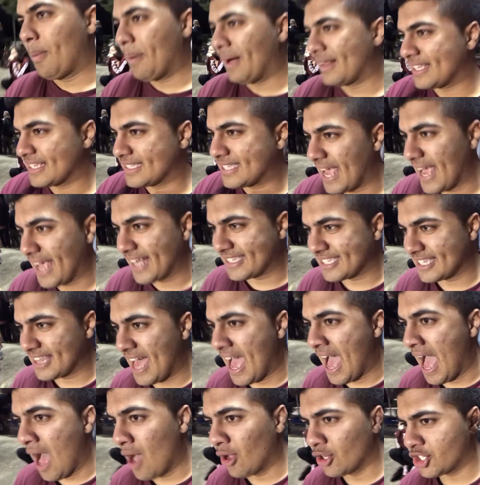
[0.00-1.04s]
we about to take it to the
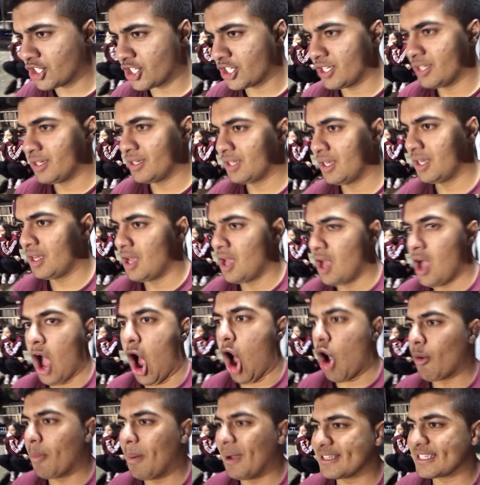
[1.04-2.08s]
house?
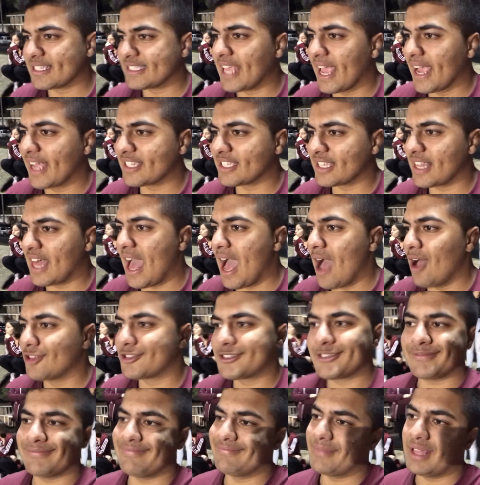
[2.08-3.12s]
Are we about to take it to the
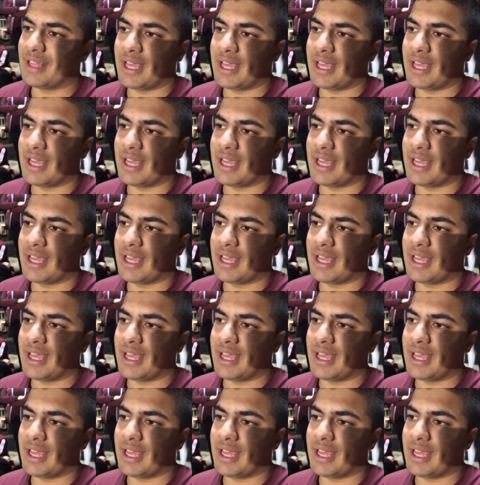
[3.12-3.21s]
house?